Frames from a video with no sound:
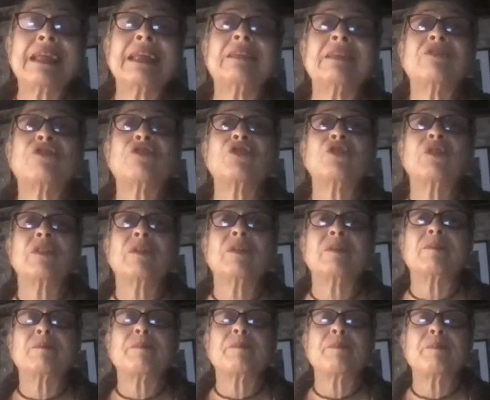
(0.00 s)
into the
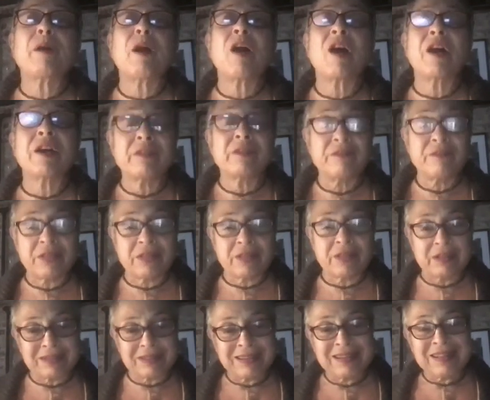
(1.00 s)
part of
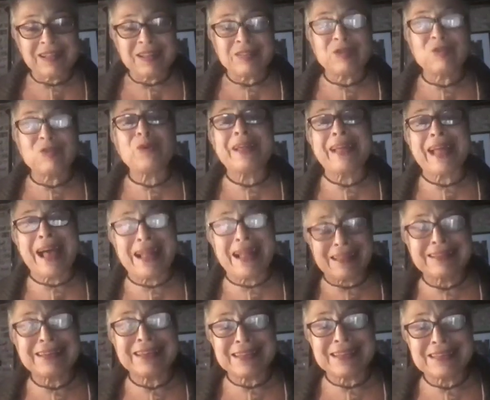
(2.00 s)
the
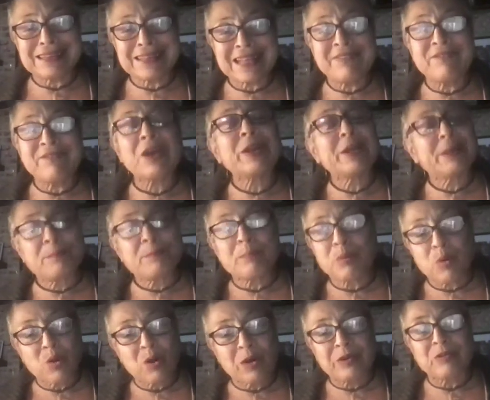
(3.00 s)
realities, the very
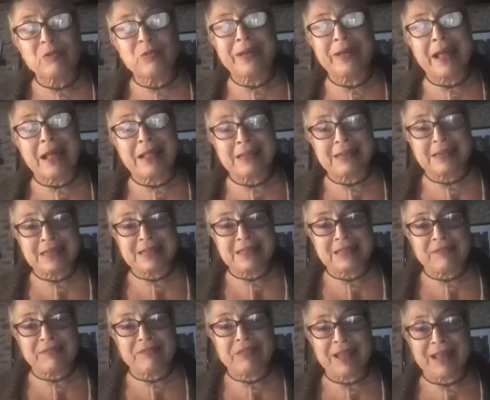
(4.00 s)
important realities
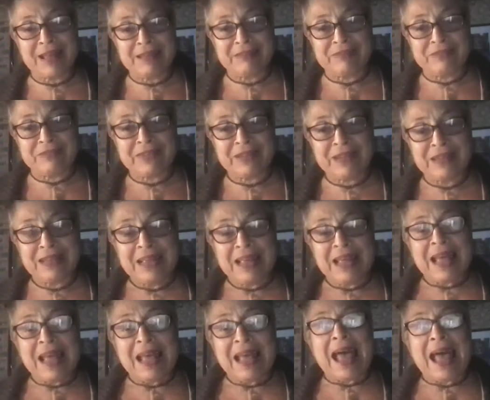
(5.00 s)
of life.
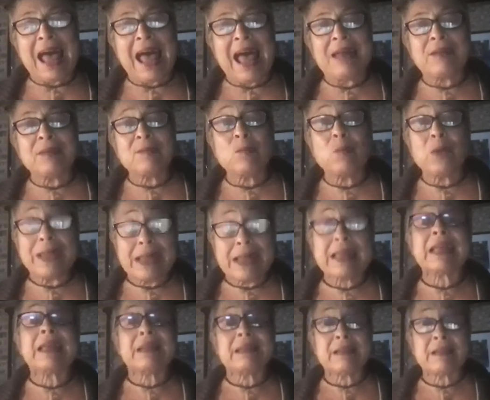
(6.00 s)
And we
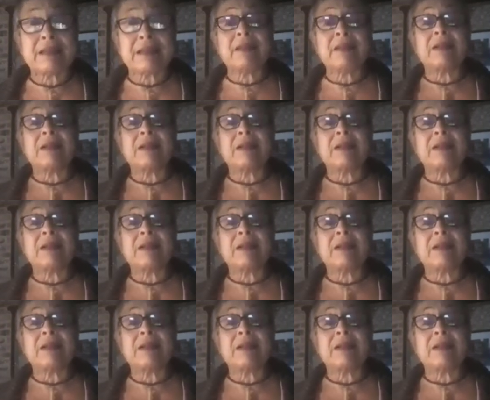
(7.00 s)
can,